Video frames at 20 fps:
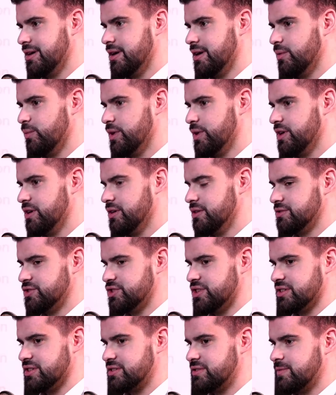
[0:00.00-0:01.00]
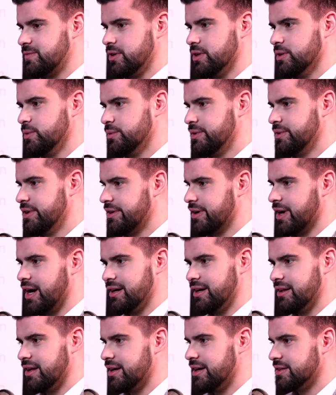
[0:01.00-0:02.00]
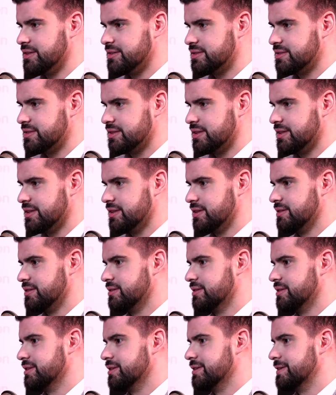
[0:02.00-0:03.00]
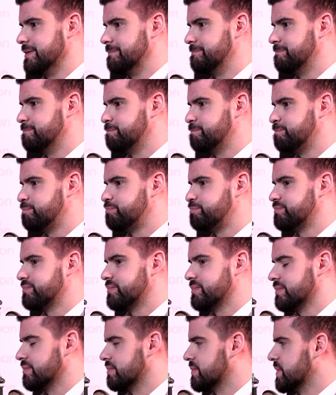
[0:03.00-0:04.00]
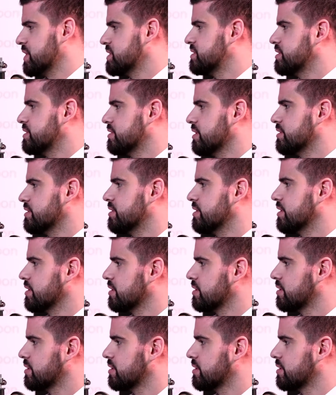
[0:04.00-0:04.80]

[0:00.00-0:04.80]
we just followed their guidelines, and that's it, I think.